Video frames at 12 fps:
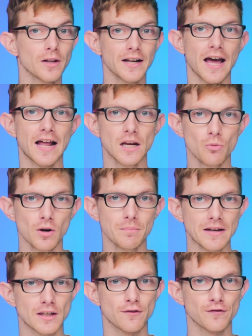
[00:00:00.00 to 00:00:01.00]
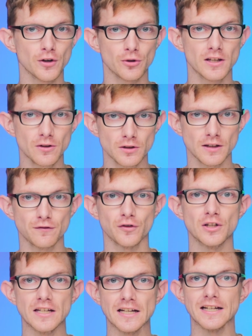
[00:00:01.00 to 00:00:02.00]
let anyone make you feel guilty for
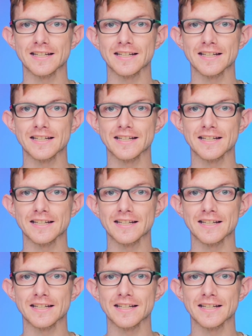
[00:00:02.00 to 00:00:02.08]
needing a